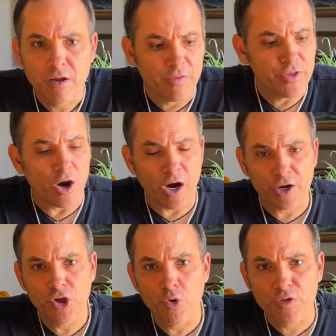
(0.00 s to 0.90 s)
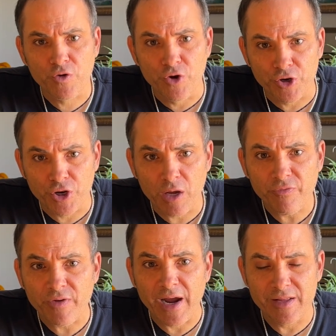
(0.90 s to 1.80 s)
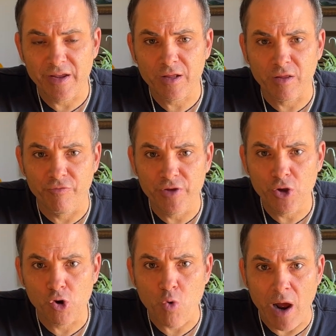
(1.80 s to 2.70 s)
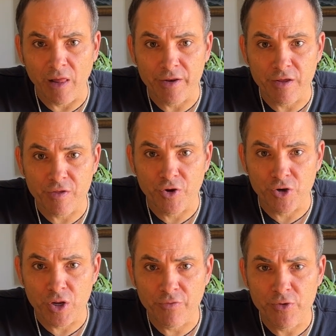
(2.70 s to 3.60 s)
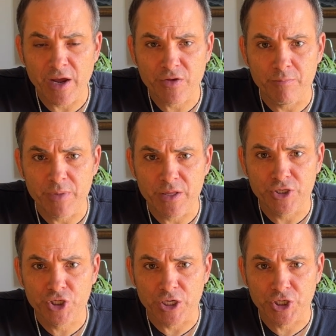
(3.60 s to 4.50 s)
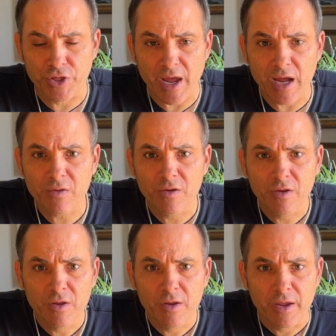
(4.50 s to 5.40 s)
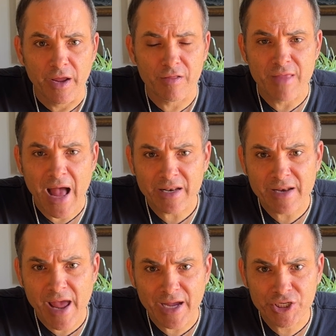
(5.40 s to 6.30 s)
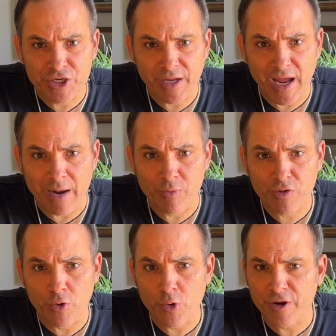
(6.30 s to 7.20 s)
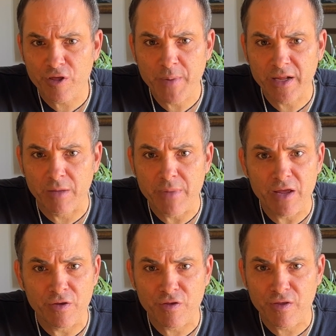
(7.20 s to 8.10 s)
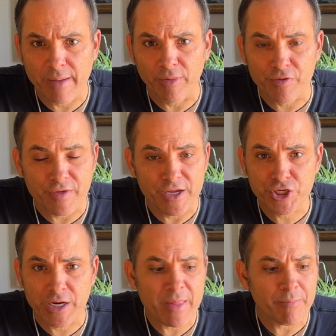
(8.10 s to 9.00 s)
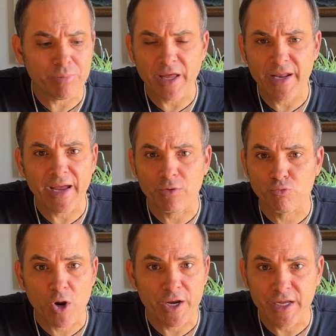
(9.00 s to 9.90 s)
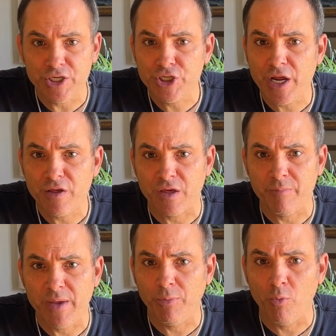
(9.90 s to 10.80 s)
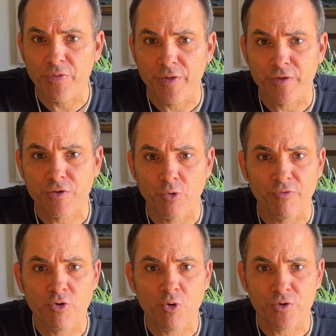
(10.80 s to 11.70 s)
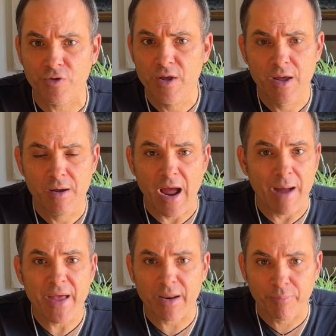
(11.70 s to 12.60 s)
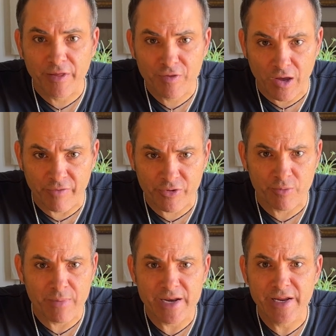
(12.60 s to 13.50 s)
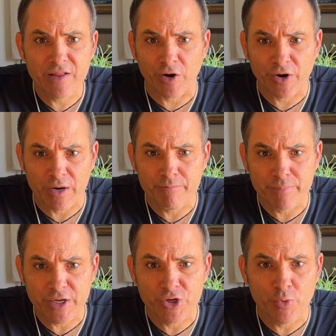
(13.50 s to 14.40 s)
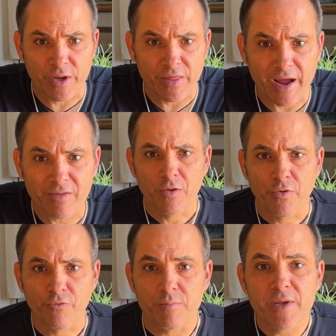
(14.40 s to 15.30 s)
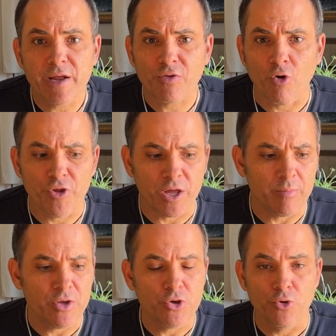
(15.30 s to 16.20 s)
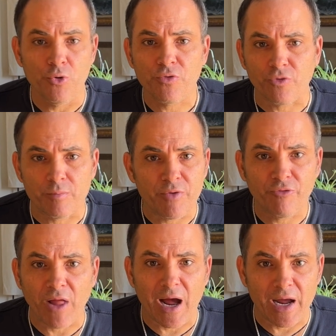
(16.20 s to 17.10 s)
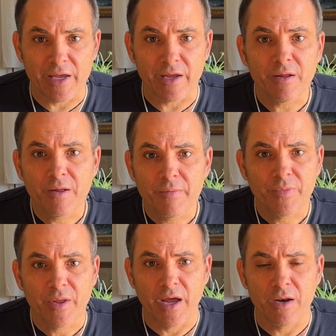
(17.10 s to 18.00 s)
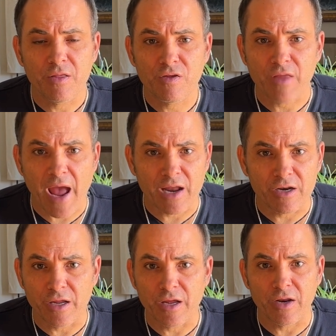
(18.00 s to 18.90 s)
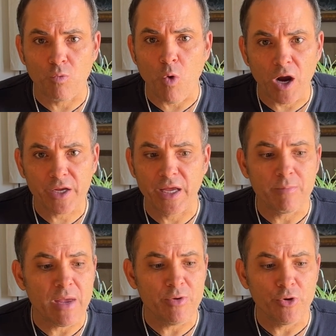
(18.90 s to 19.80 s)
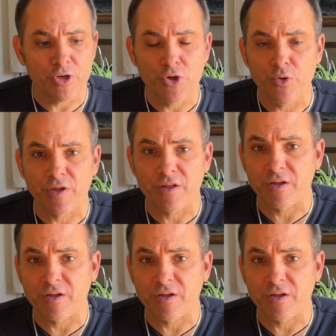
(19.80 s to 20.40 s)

The audio is good enough. I think the video quality is good enough. You guys can be the judge of that. It's not an action camera, so don't expect amazing stabilization. I'm not planning on running and chasing people with this, so of course, I'm not a police officer. My needs aren't going to be doing that. For me, it's only going to be used for me flying and standing and walking. Maybe you can use it as a